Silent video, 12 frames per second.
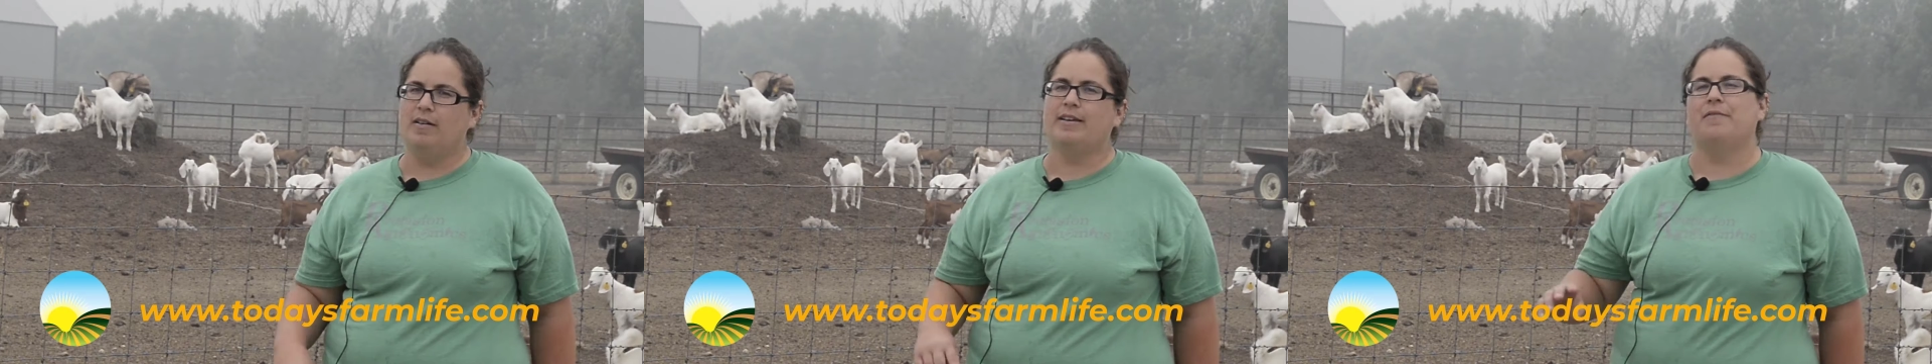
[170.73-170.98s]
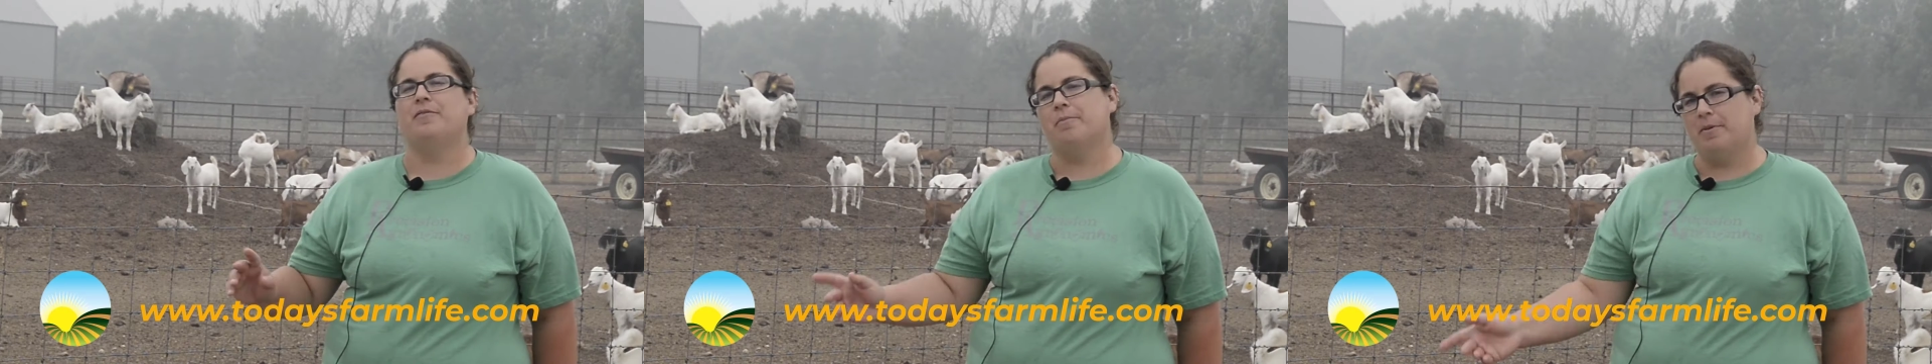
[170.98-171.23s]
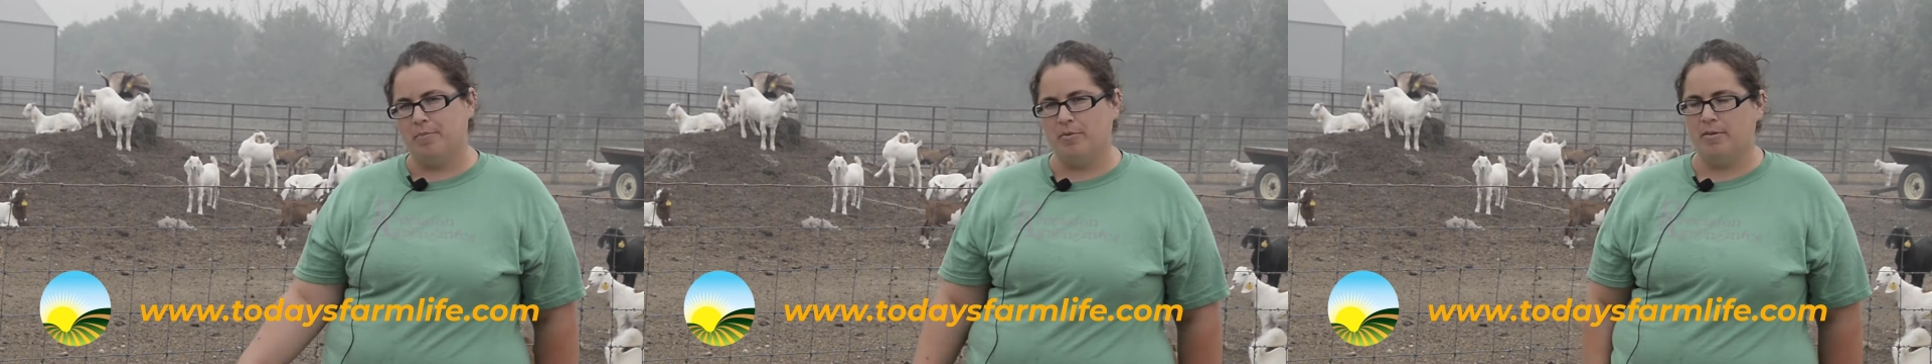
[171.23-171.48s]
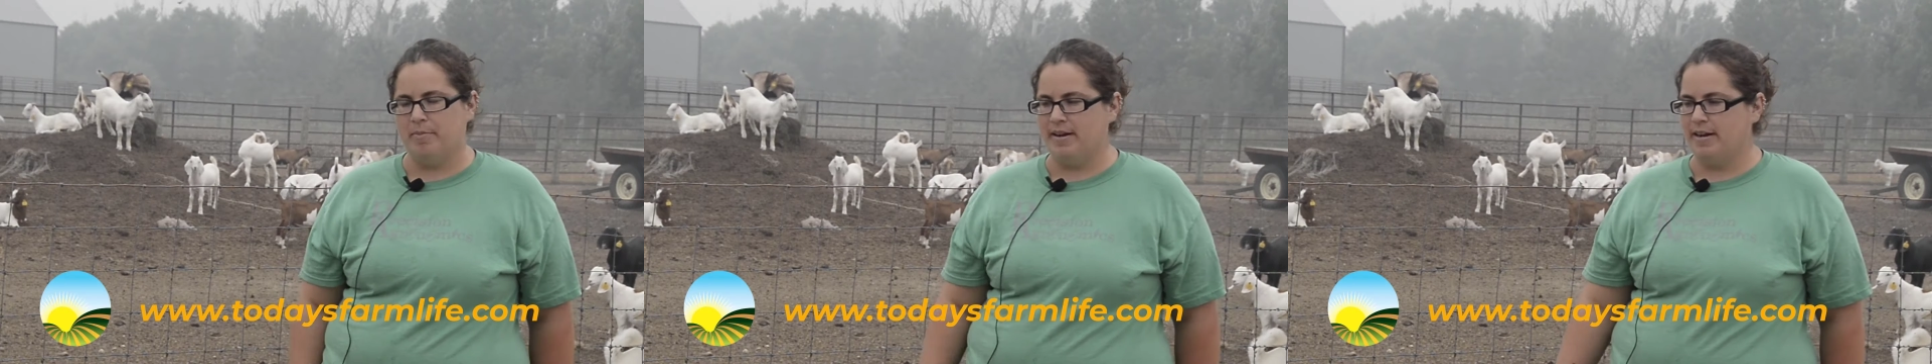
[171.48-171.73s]
give them their
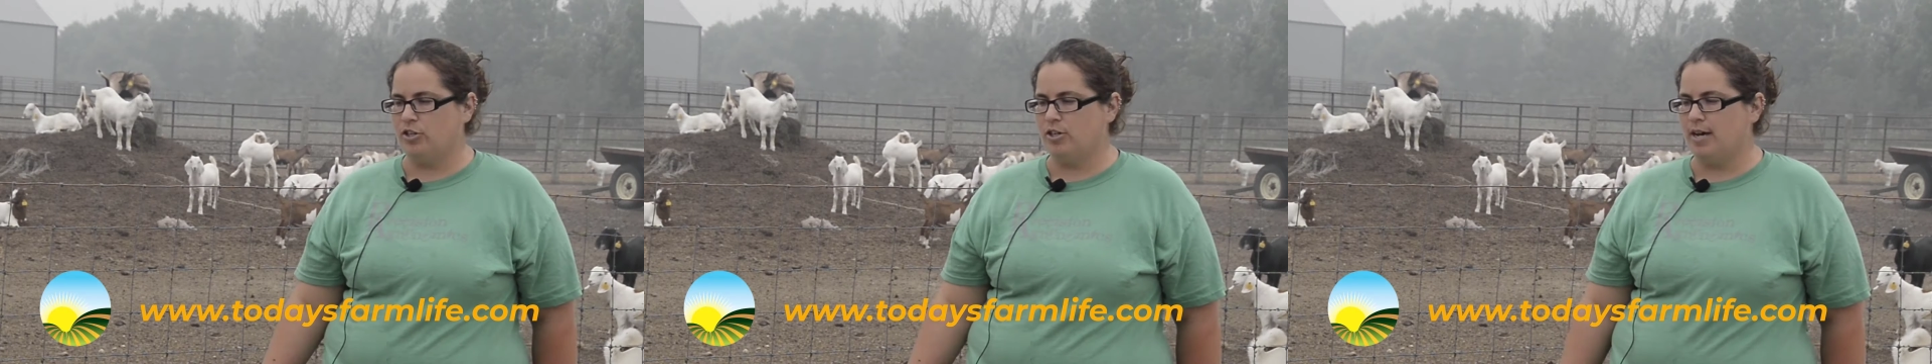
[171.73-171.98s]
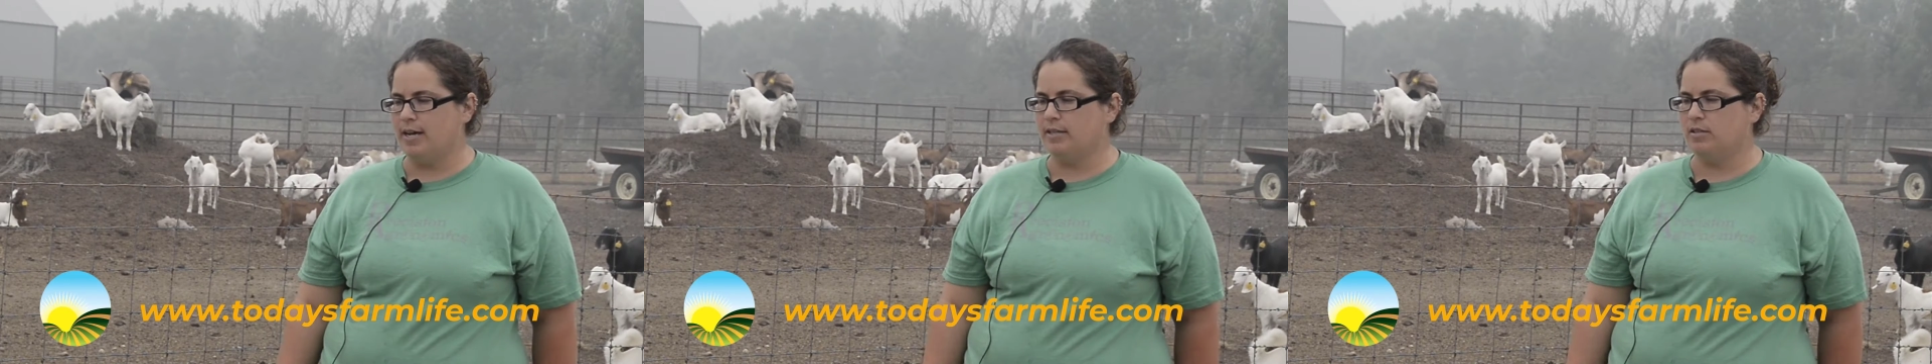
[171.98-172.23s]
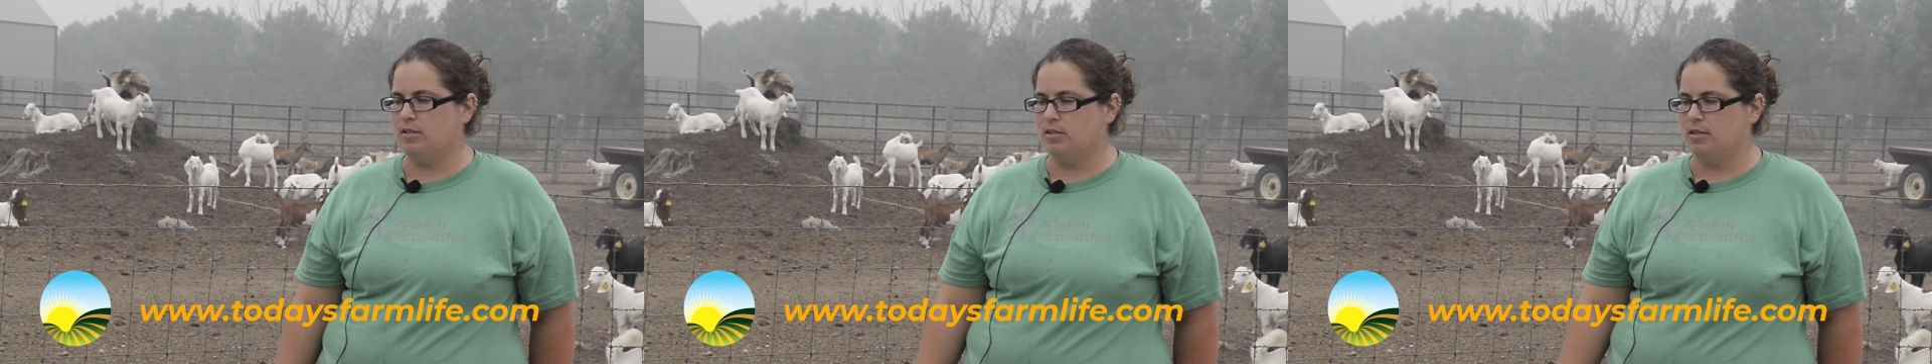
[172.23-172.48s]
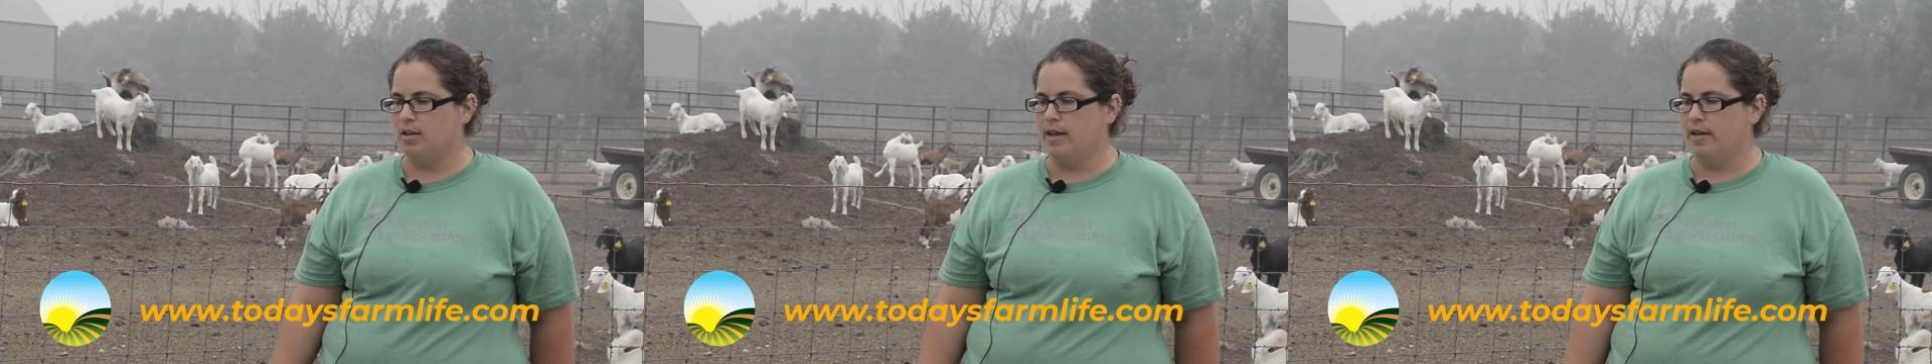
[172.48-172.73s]
pre-breeding
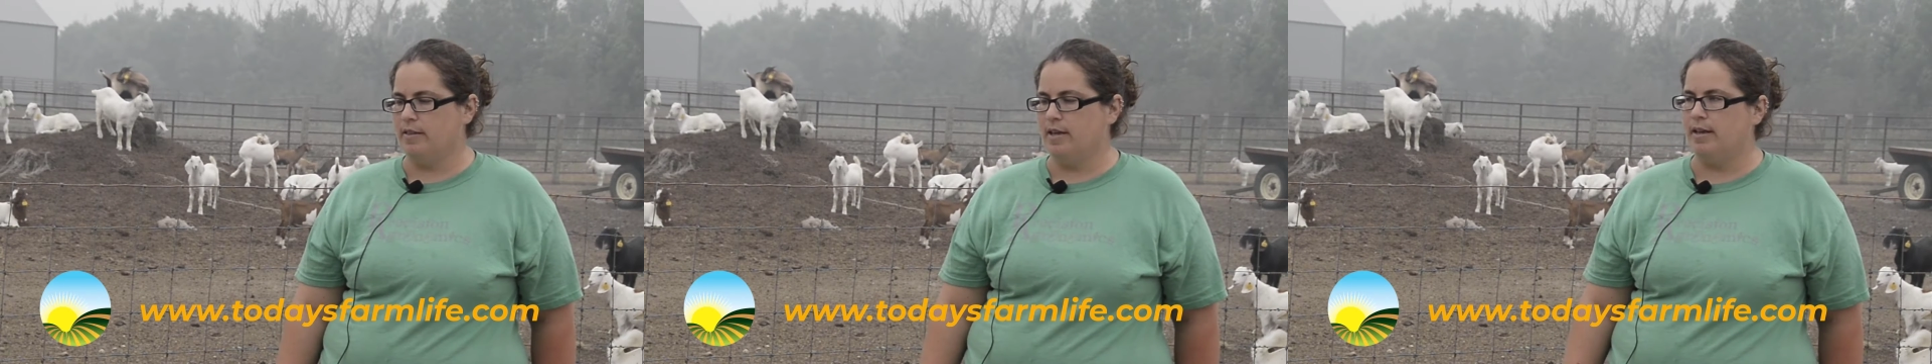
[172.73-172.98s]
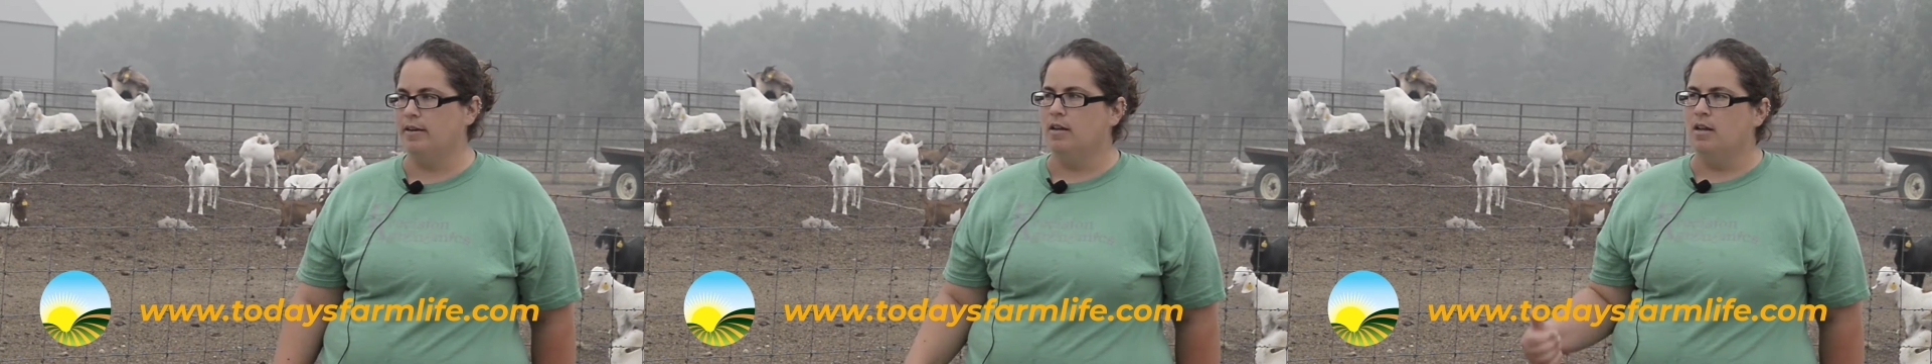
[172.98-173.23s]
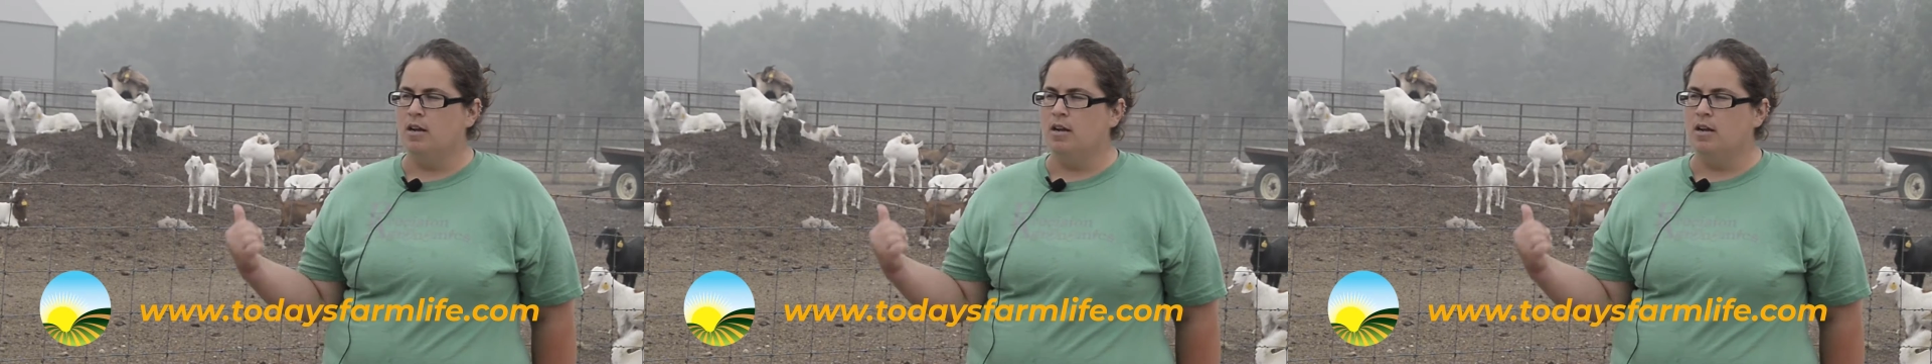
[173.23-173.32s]
shots, and then